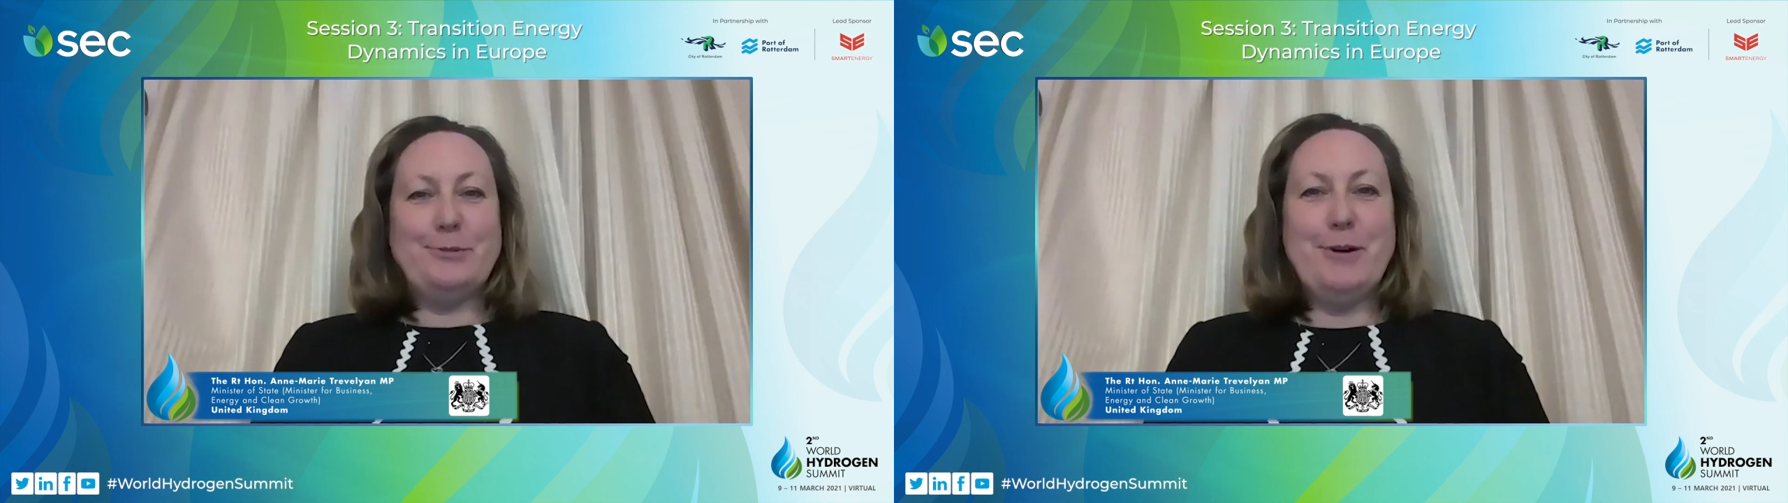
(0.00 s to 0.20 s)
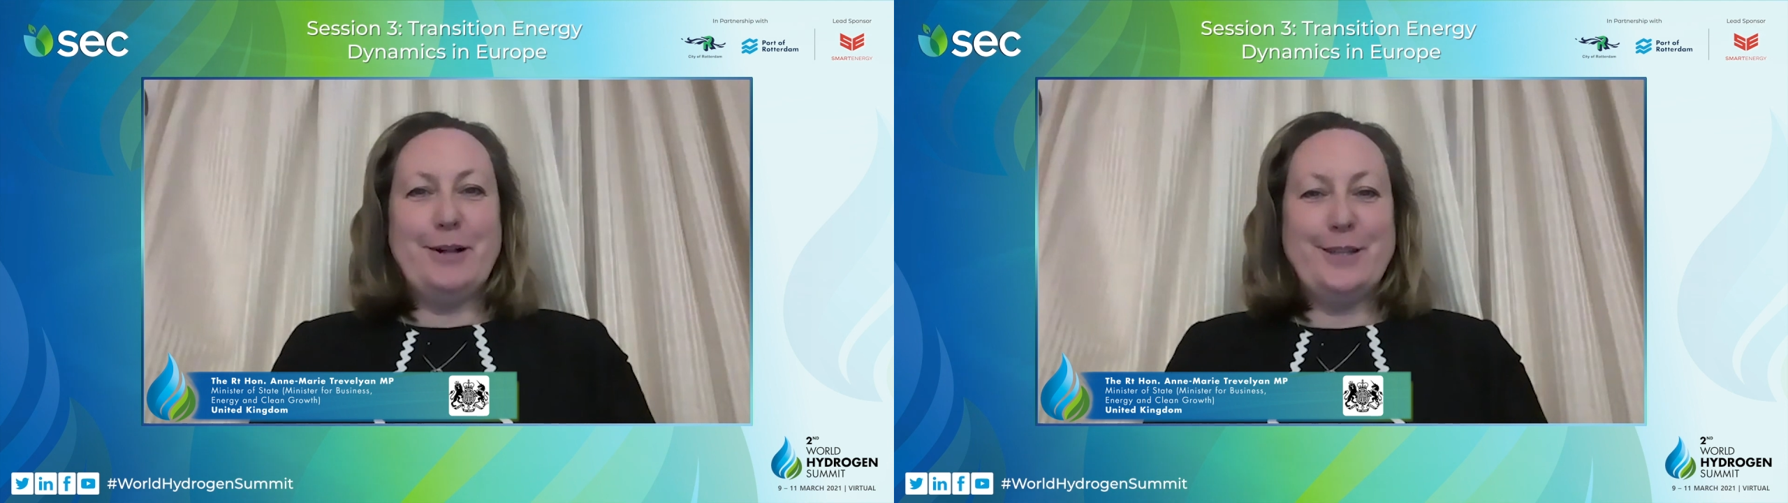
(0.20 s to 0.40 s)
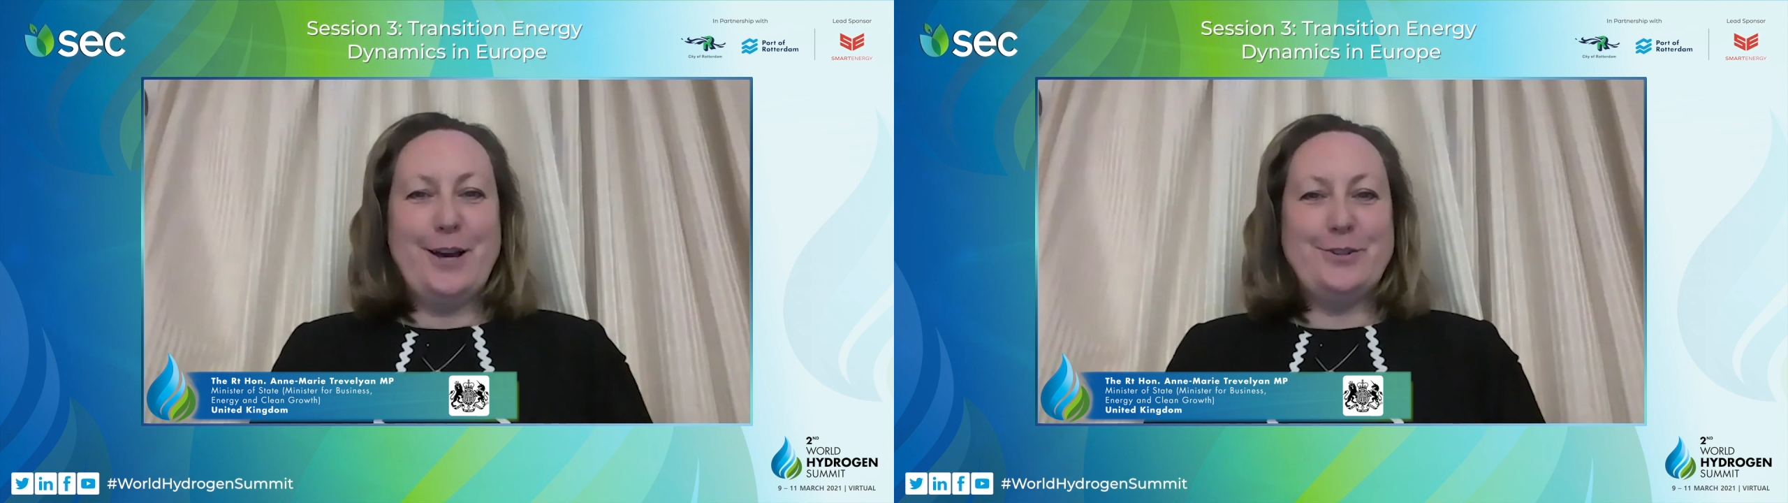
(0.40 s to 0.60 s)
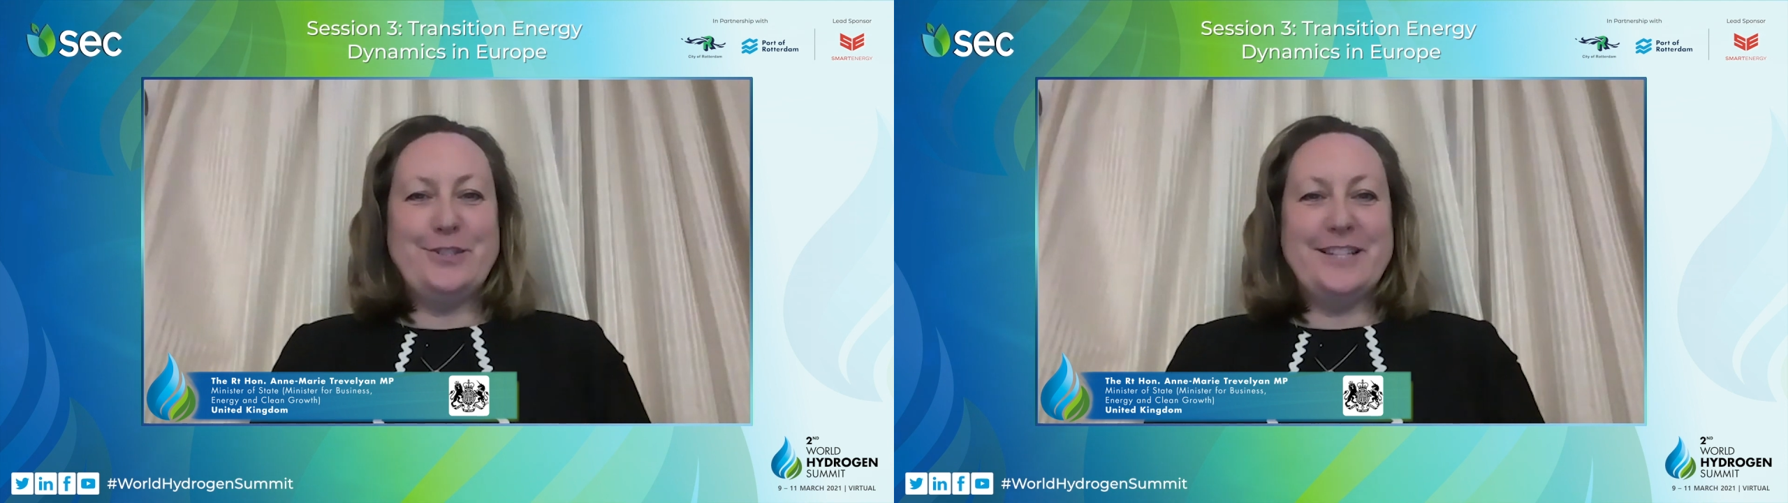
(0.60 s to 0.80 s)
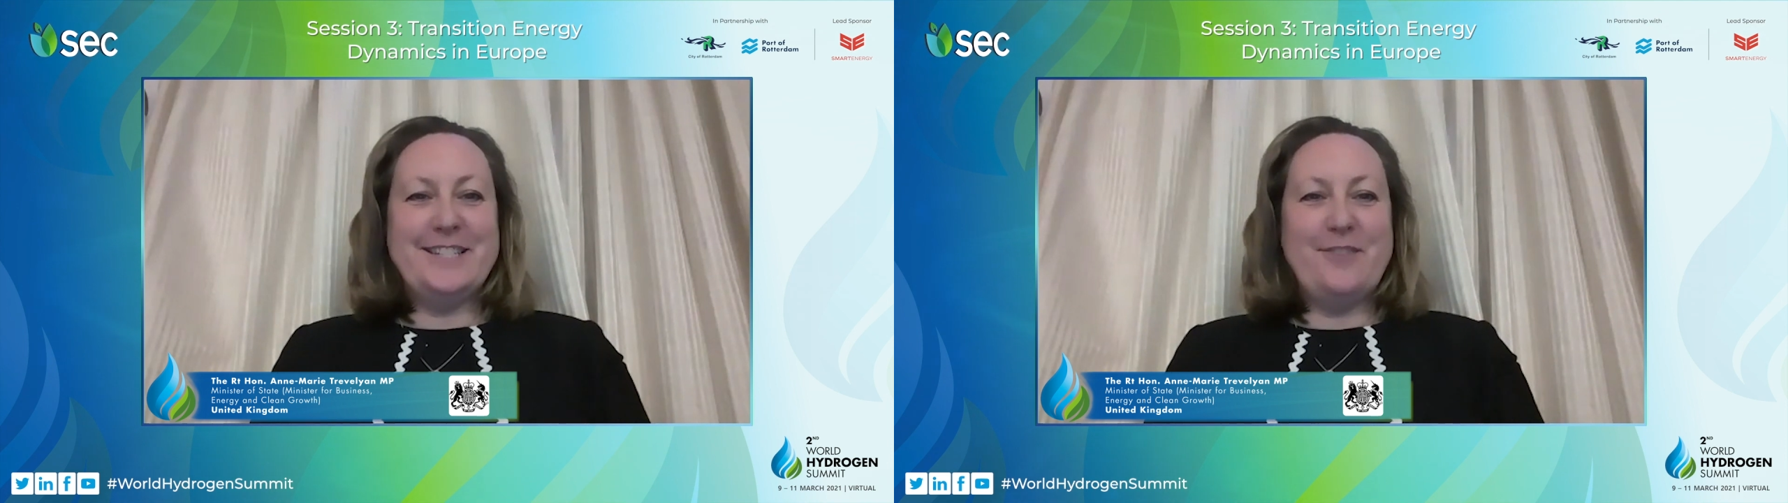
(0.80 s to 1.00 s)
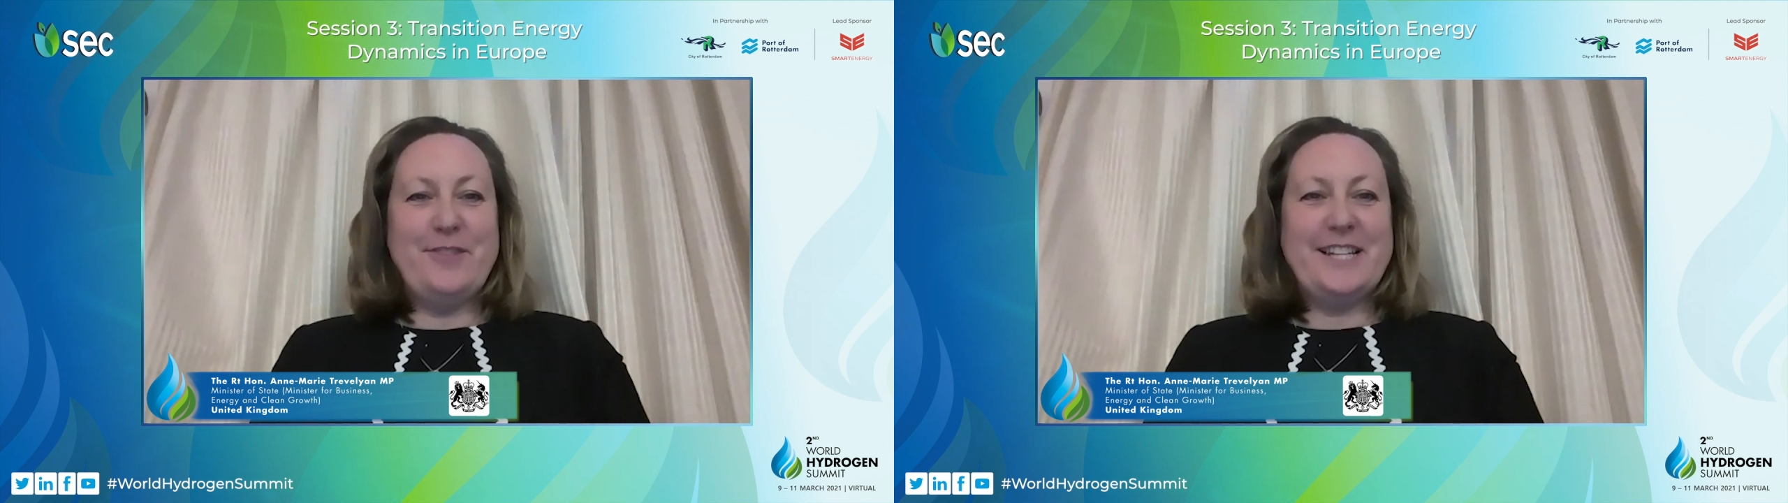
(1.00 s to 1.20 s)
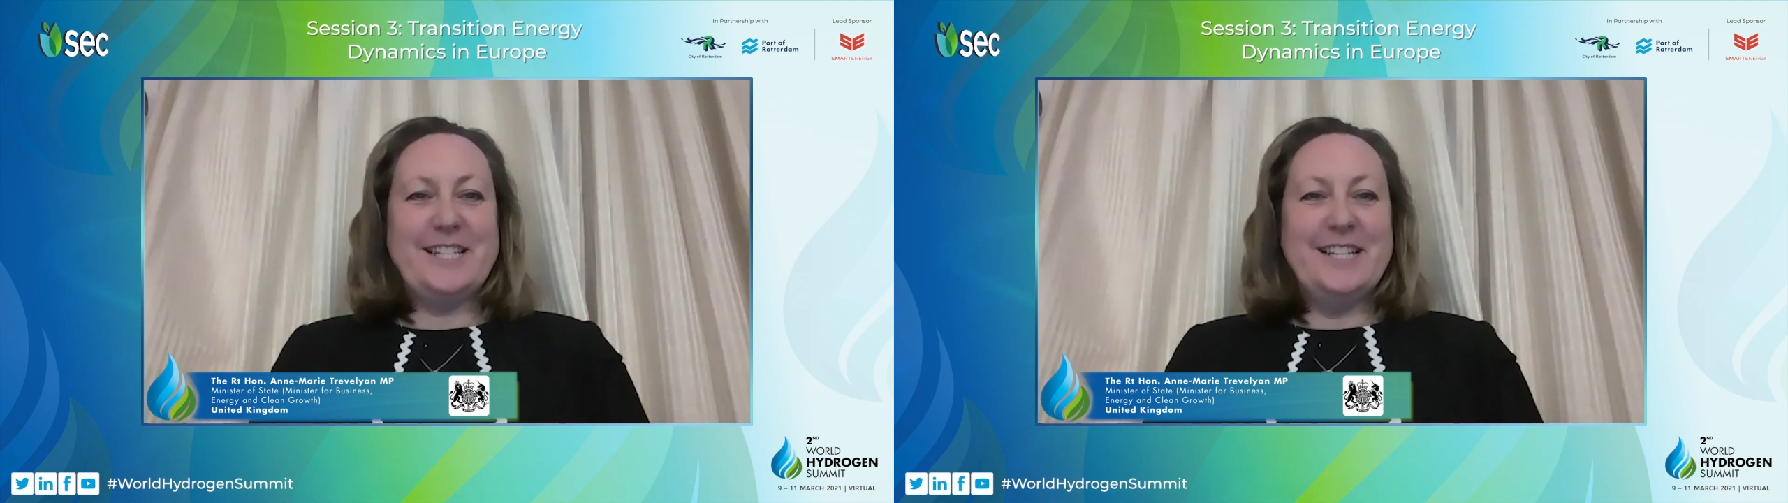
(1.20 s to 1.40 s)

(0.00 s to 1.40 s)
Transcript: World Hydrogen Summit.